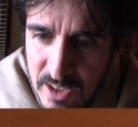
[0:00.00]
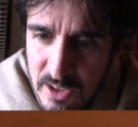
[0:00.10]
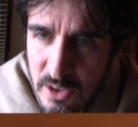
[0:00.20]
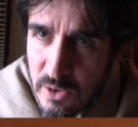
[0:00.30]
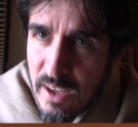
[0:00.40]

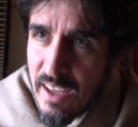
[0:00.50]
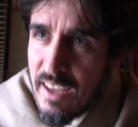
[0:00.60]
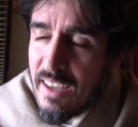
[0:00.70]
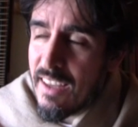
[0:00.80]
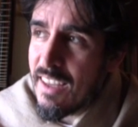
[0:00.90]
So
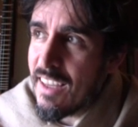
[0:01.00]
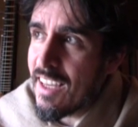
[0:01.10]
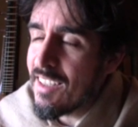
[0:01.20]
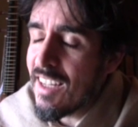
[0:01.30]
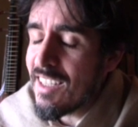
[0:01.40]

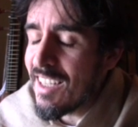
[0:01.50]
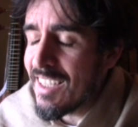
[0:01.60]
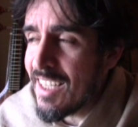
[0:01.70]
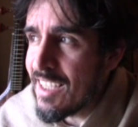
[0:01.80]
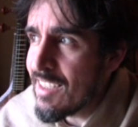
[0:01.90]
he's not
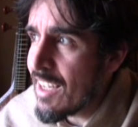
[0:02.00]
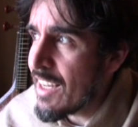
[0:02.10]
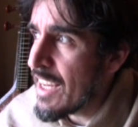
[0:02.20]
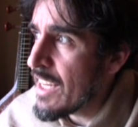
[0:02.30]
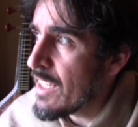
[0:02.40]

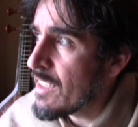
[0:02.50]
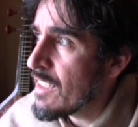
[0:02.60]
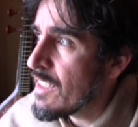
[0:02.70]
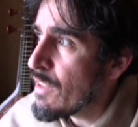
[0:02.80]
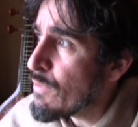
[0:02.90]
a
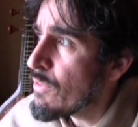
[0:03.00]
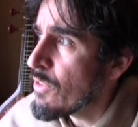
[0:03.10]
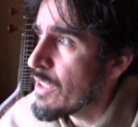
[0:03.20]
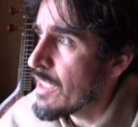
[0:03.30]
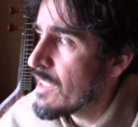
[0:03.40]

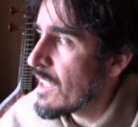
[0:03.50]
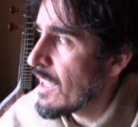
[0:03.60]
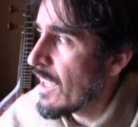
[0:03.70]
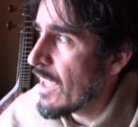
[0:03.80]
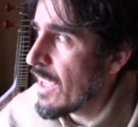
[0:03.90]
different
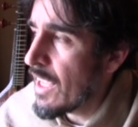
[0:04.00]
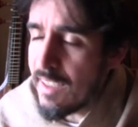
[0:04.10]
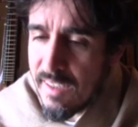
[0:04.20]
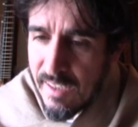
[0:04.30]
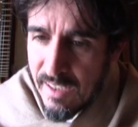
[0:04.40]

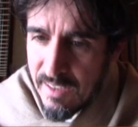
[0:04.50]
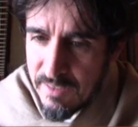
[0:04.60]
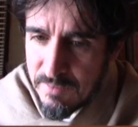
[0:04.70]
entity.